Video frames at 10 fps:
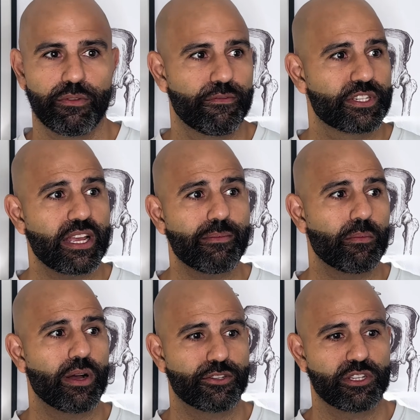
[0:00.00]
And for some, it
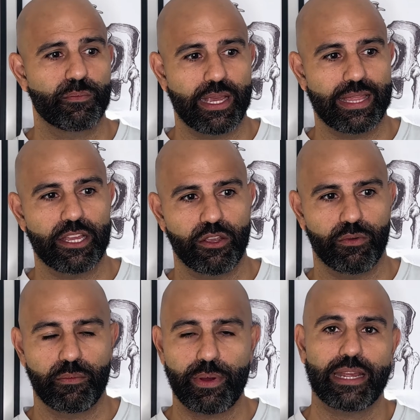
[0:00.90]
might just be that you
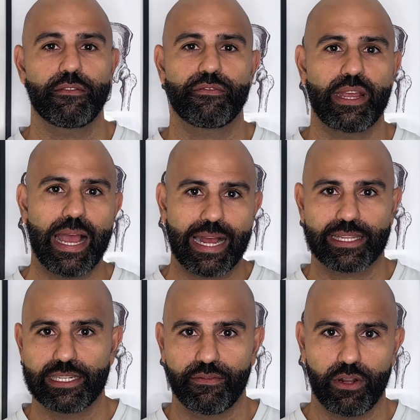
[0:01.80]
want a pain-free,
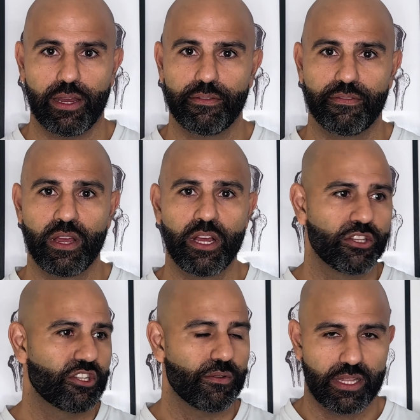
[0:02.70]
active life,
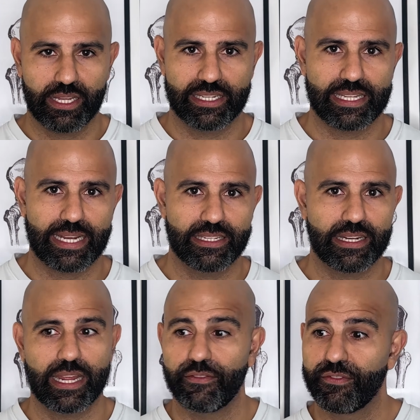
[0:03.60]
doing things day to
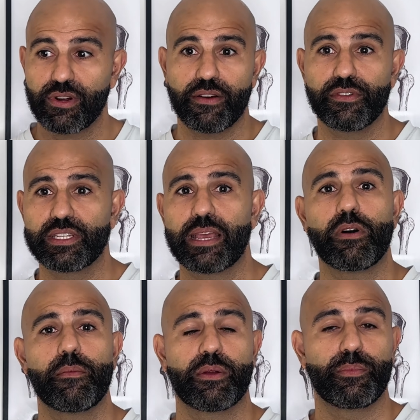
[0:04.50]
day. And for others, they
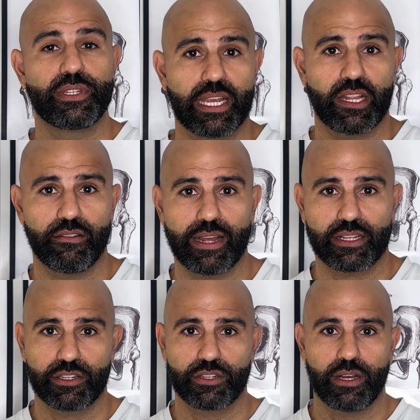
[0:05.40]
might be a particular
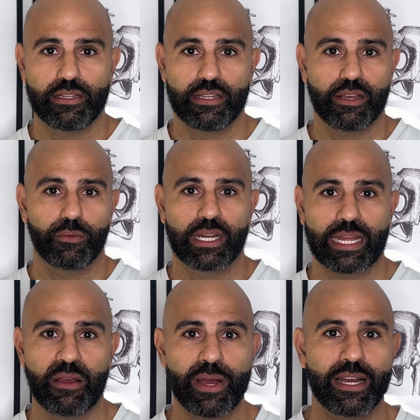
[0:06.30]
exercise that they want to
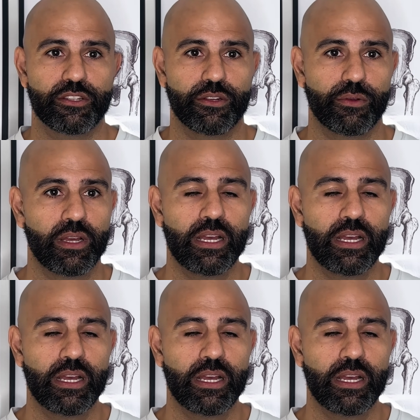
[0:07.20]
get back to.